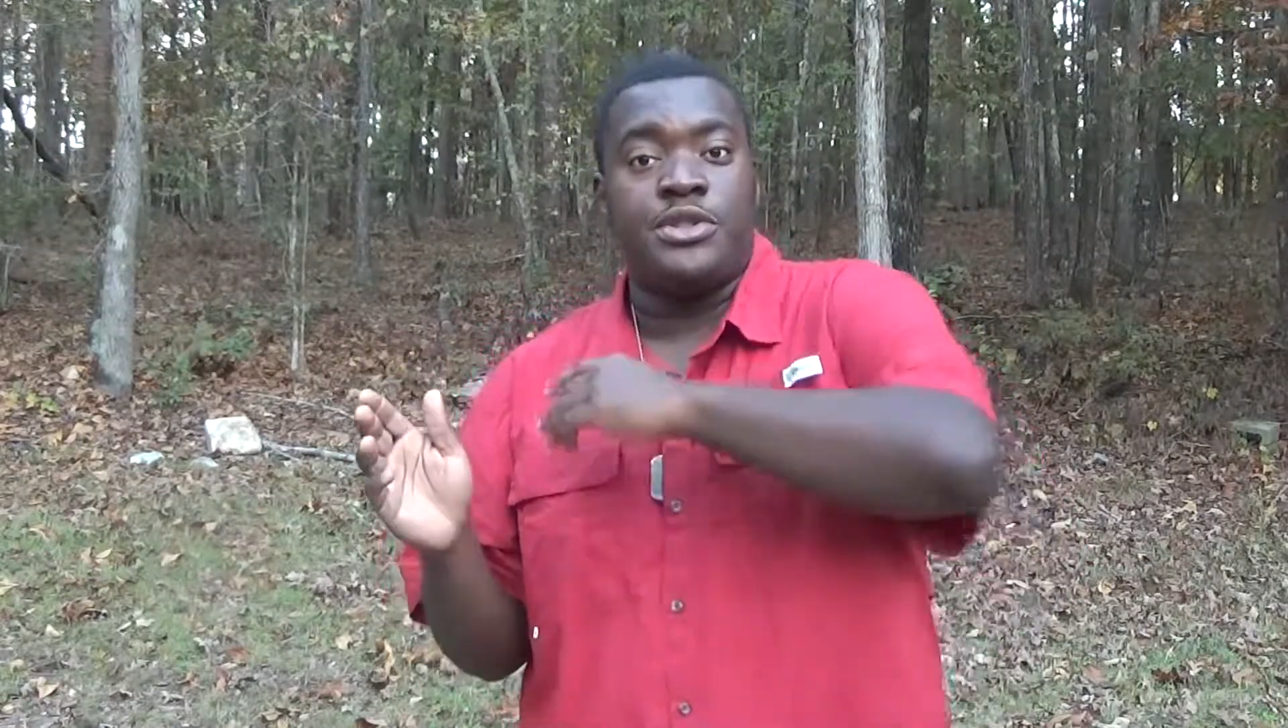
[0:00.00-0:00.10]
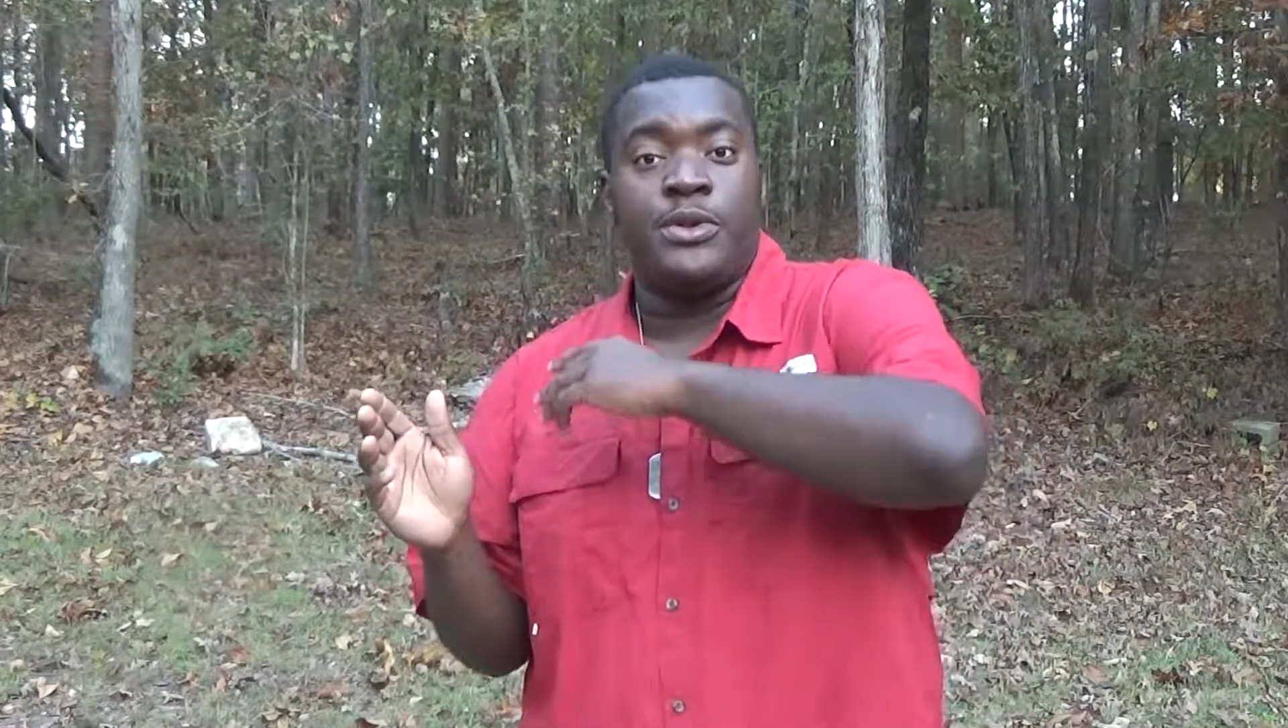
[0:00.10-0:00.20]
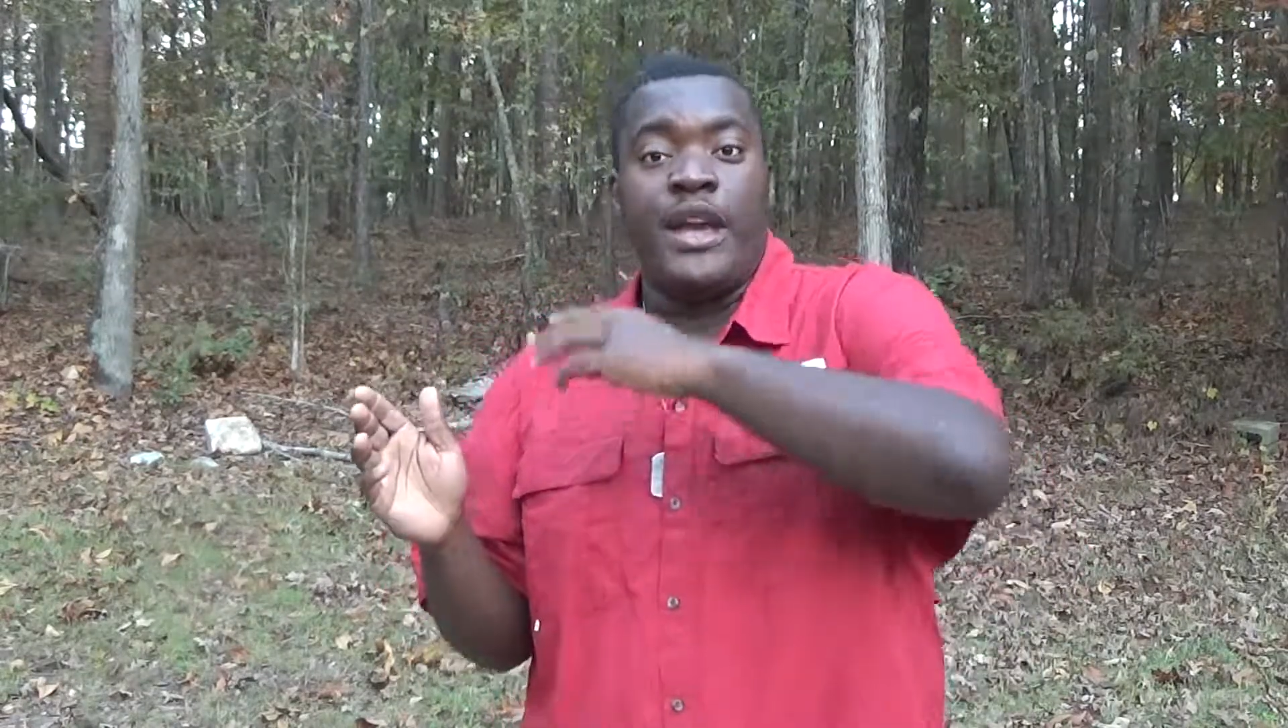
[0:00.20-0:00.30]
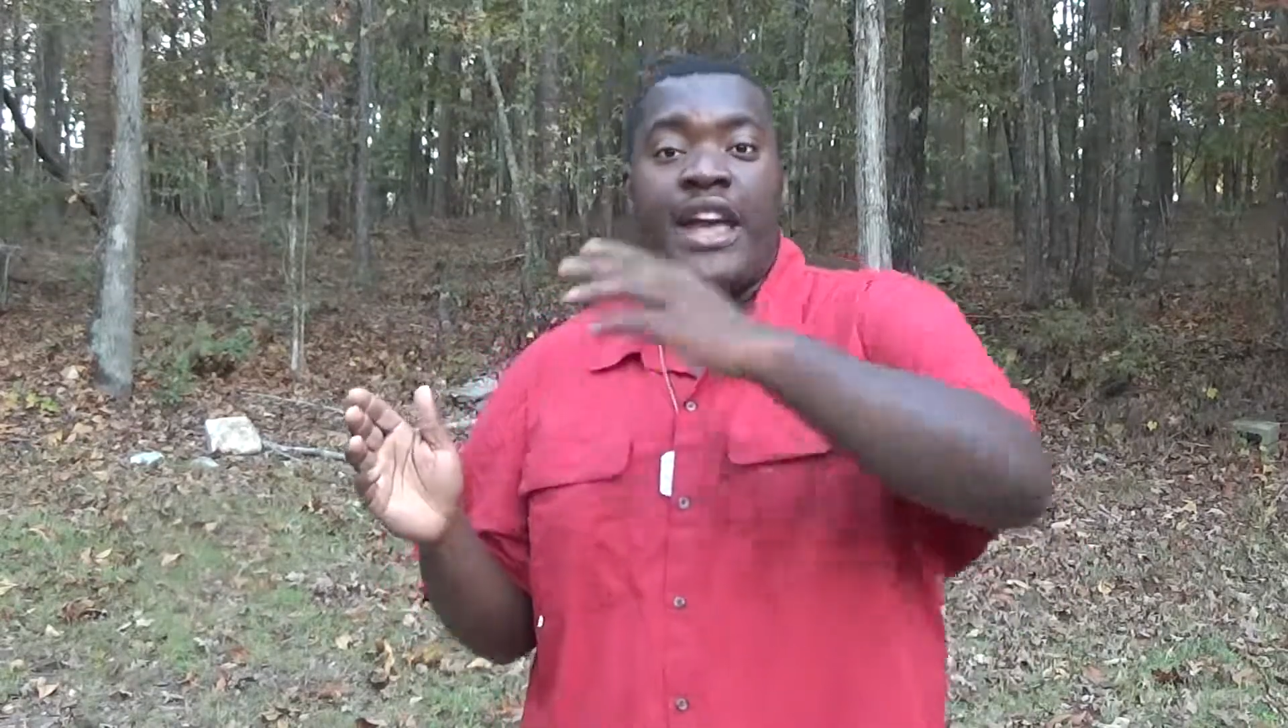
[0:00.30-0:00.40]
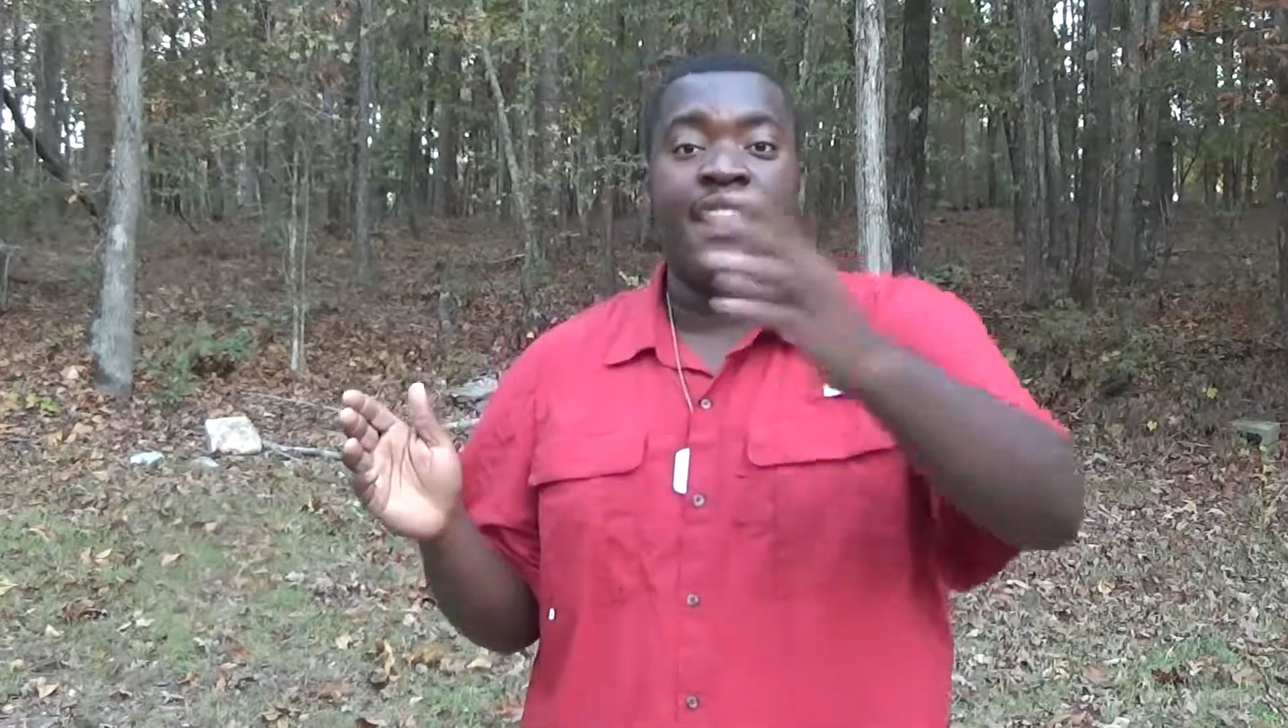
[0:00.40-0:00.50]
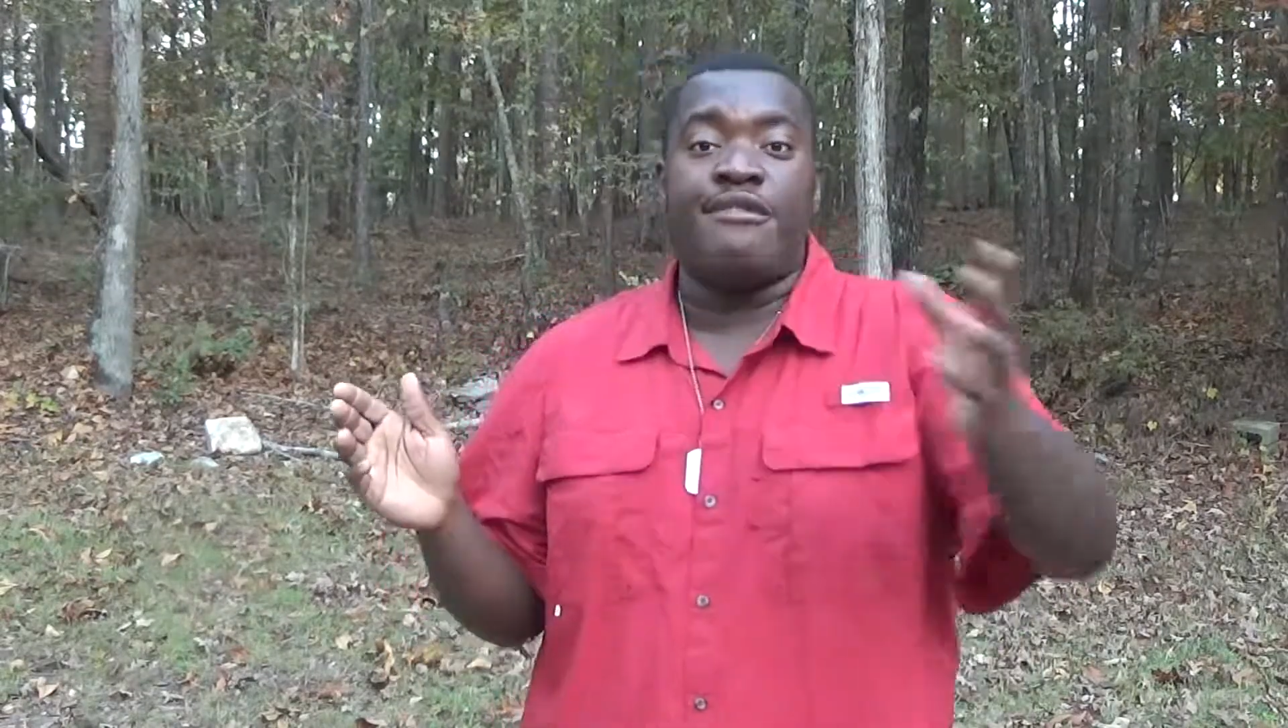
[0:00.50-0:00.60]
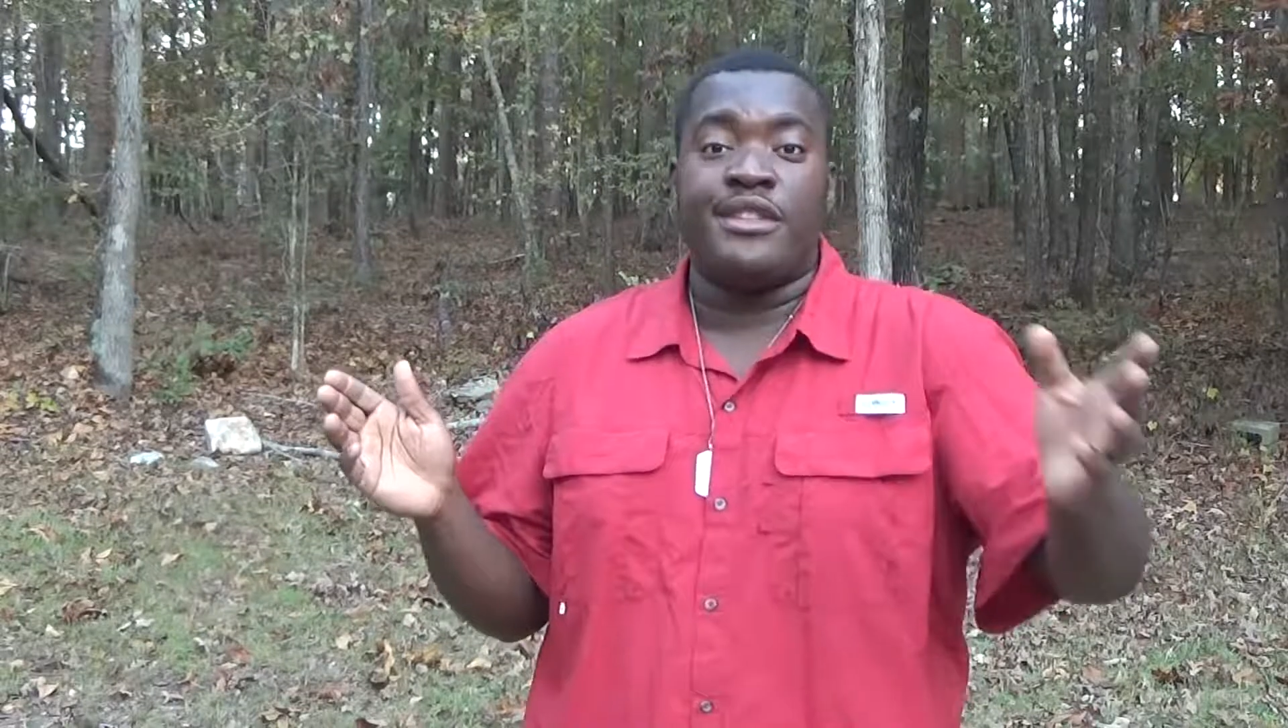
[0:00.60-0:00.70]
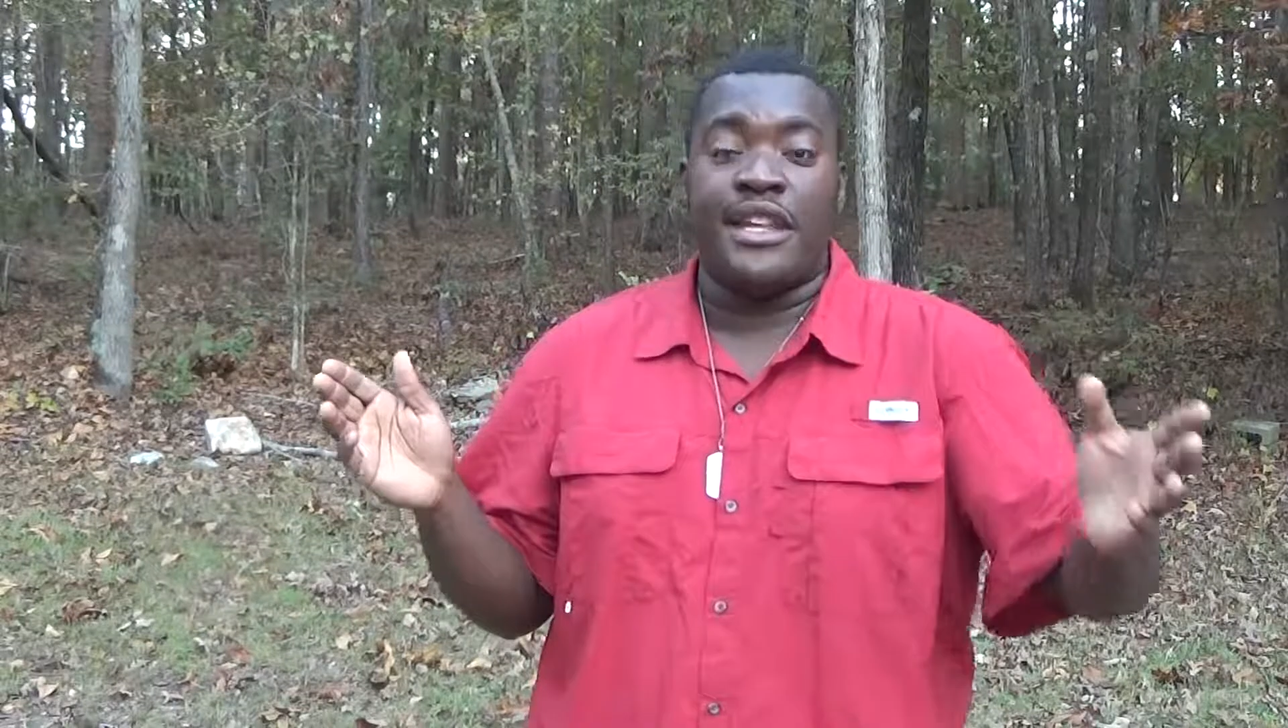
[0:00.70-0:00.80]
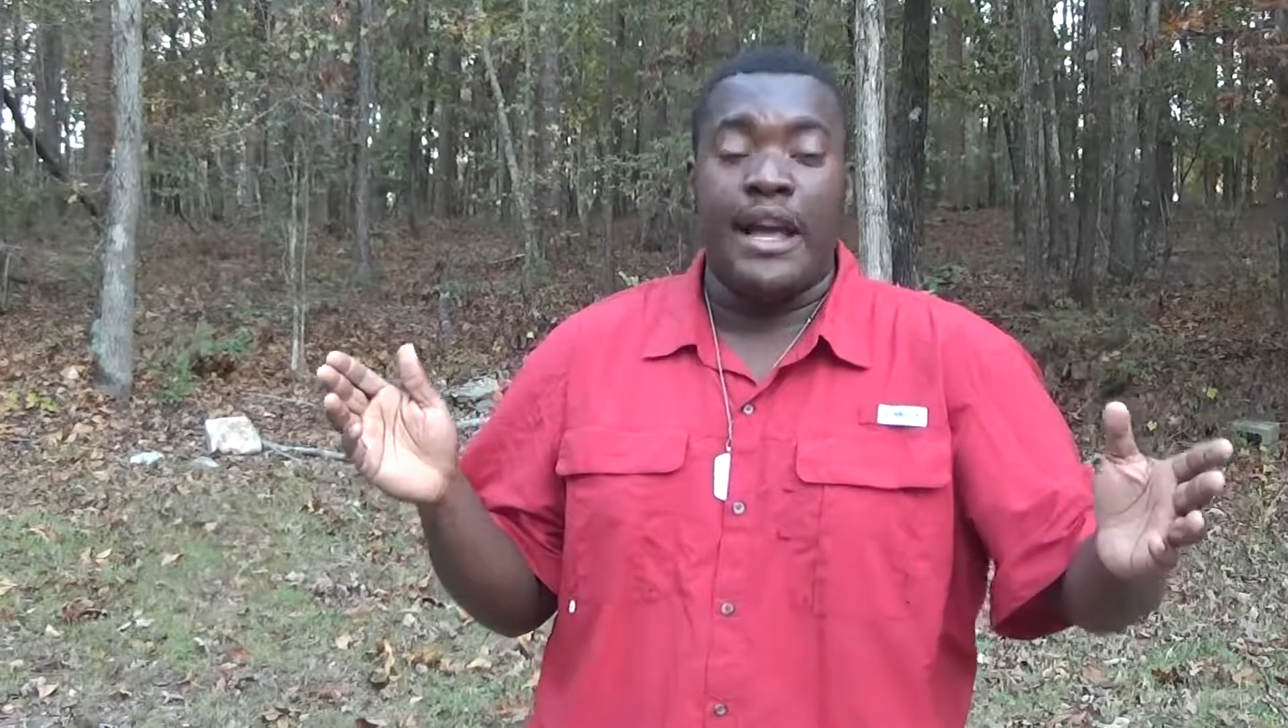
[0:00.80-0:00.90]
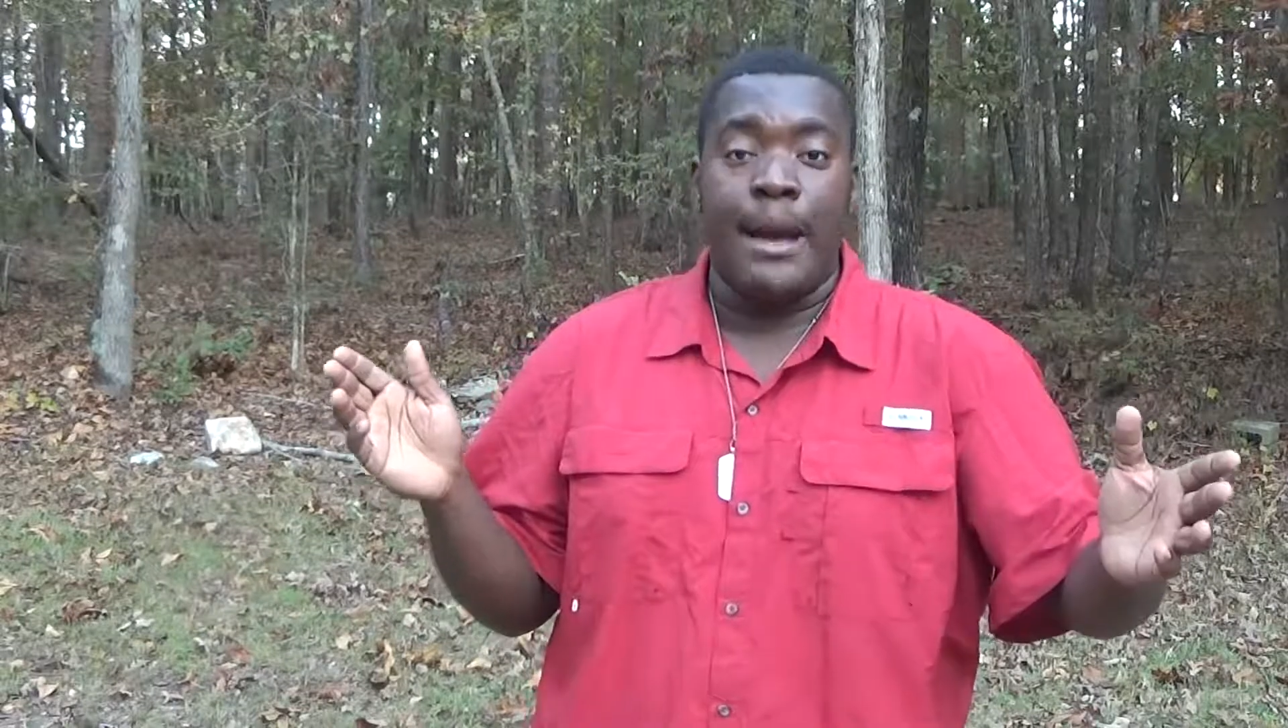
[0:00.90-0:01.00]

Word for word: to everything